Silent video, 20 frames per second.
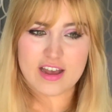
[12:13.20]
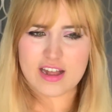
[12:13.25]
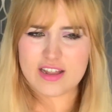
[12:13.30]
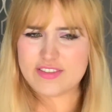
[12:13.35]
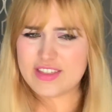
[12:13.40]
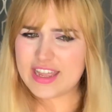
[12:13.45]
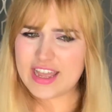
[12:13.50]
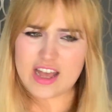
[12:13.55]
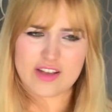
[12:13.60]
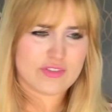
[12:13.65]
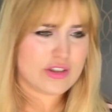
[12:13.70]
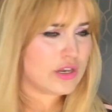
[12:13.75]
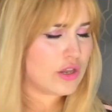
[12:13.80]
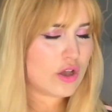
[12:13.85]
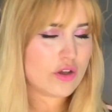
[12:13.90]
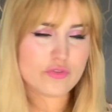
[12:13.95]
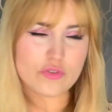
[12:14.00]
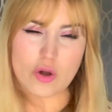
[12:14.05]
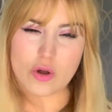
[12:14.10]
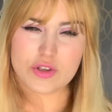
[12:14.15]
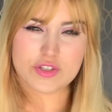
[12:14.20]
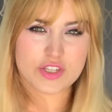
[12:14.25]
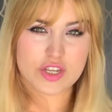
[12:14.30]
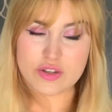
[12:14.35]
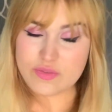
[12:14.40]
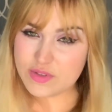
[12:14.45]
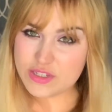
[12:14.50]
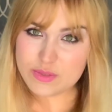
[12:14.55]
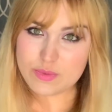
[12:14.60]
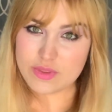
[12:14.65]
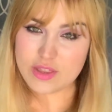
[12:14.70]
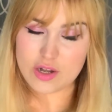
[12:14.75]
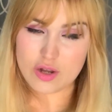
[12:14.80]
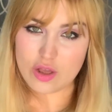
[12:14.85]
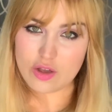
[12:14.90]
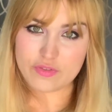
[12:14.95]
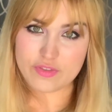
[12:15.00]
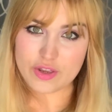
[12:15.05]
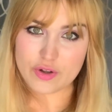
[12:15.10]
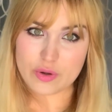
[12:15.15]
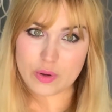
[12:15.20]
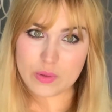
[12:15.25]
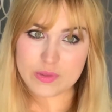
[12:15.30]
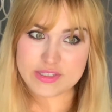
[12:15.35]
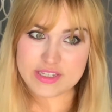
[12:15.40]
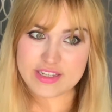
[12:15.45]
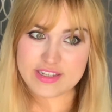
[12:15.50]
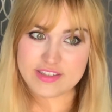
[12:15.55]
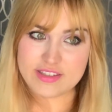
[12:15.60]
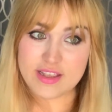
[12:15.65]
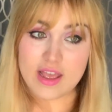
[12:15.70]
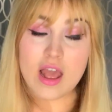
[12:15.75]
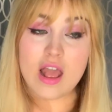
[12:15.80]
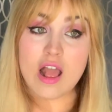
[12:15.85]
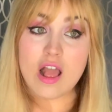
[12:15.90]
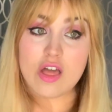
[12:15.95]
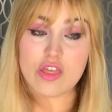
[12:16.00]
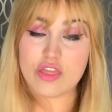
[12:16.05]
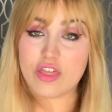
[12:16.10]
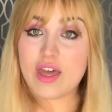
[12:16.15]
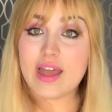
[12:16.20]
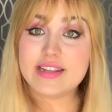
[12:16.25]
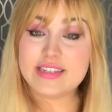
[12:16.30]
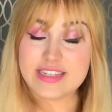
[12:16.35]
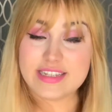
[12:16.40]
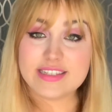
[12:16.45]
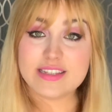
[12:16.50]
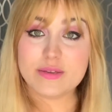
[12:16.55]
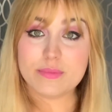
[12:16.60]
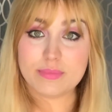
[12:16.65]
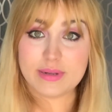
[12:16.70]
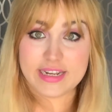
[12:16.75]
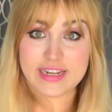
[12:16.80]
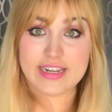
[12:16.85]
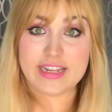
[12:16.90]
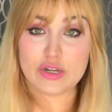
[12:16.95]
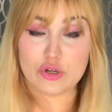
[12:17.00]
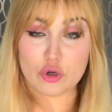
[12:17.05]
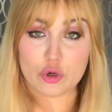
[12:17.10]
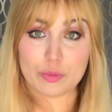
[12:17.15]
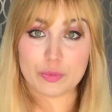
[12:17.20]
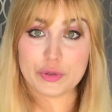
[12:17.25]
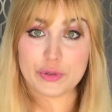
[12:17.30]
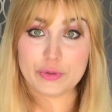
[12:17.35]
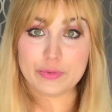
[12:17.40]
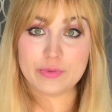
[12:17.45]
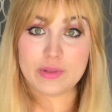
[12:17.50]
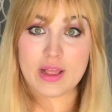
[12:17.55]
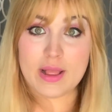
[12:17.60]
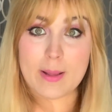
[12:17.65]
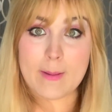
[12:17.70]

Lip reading: they have a lot of crossovers with a lot of their alters, that is completely normal.